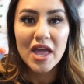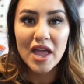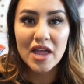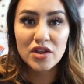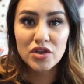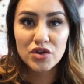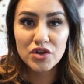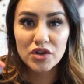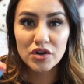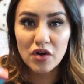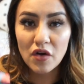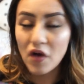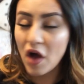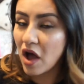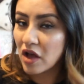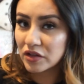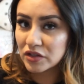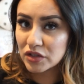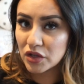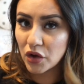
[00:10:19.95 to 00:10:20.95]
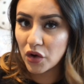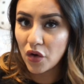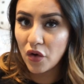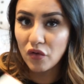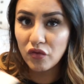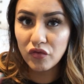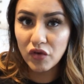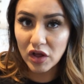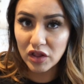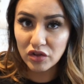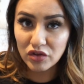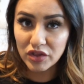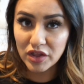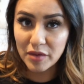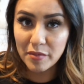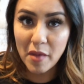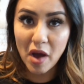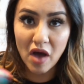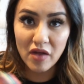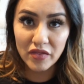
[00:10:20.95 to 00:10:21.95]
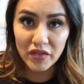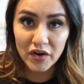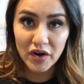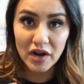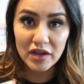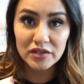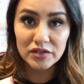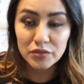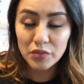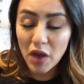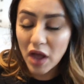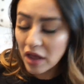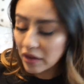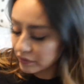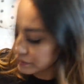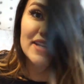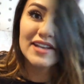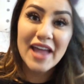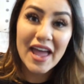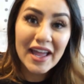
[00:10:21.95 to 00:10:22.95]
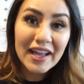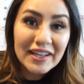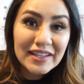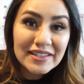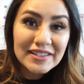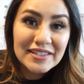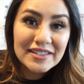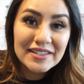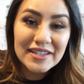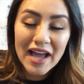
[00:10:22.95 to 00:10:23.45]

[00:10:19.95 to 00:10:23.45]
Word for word: and you can also follow them on there as well. Next,